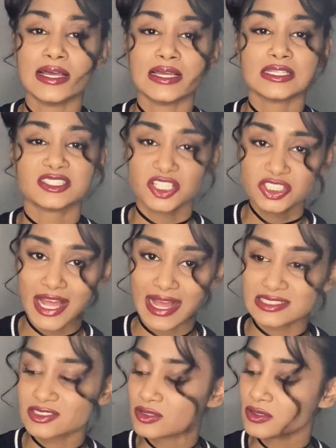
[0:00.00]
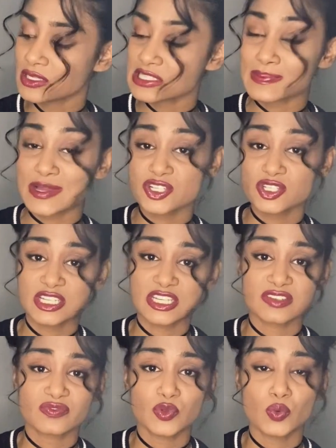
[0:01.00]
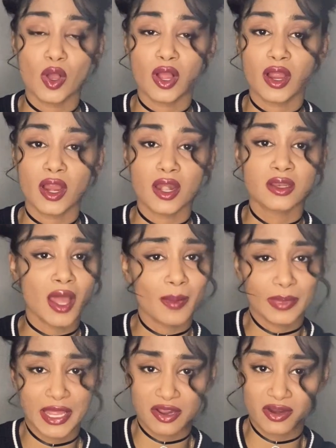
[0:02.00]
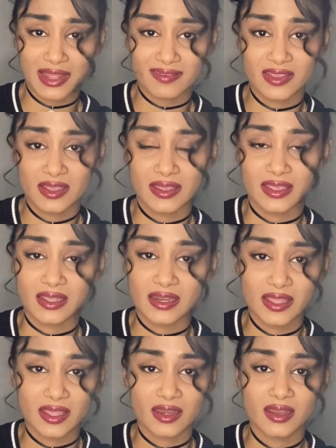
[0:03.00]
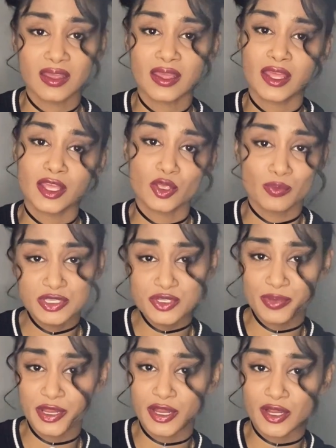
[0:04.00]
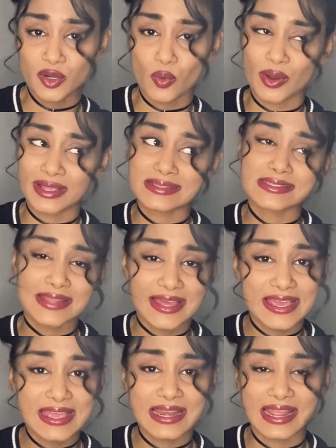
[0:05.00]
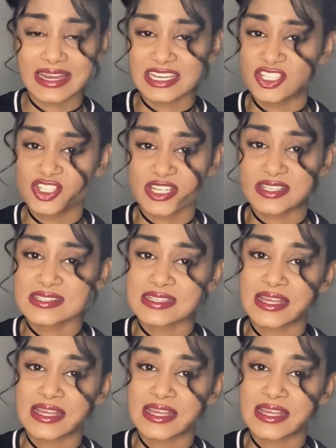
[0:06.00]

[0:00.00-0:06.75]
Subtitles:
such a hassle, especially if you are not planning on having a kid and you miss your period or it's late, and it's just